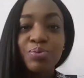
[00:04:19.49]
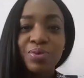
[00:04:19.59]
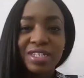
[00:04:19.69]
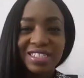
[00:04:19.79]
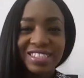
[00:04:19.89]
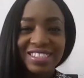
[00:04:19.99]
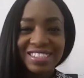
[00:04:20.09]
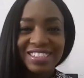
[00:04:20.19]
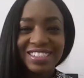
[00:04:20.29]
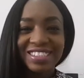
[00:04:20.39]

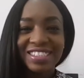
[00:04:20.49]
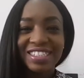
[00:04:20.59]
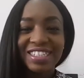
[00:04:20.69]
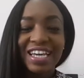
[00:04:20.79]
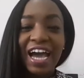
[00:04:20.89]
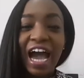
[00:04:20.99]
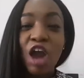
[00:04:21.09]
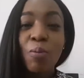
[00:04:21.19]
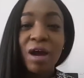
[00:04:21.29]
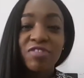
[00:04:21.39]
Please. I
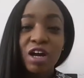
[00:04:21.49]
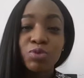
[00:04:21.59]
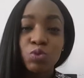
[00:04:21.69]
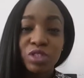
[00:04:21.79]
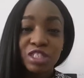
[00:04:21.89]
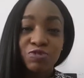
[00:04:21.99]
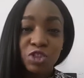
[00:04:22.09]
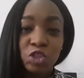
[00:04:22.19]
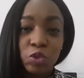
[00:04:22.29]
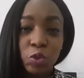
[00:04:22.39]
hope I've helped you with this
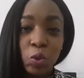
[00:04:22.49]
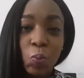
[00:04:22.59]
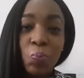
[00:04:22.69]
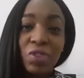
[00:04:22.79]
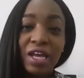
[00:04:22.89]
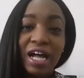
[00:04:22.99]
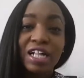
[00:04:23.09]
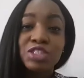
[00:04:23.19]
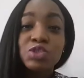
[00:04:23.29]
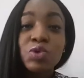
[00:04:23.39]
video.
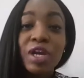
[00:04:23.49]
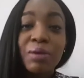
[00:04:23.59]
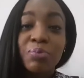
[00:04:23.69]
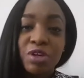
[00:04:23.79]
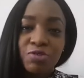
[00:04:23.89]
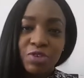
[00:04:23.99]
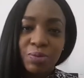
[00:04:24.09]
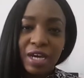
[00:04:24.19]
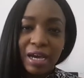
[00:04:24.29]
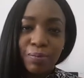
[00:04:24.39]
I'll do a brief
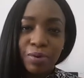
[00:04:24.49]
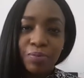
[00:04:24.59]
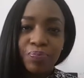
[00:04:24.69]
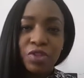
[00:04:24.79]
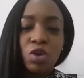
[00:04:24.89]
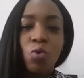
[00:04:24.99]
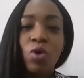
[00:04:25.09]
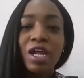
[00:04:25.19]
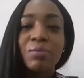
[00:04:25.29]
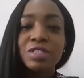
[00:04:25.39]
recap.
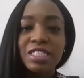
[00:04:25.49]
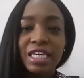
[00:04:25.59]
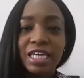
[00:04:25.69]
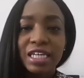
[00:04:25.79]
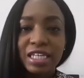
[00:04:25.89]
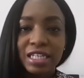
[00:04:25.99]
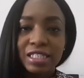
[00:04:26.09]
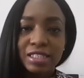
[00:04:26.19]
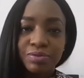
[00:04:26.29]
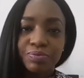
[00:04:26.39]
What I'm saying
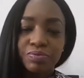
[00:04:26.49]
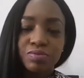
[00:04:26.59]
is,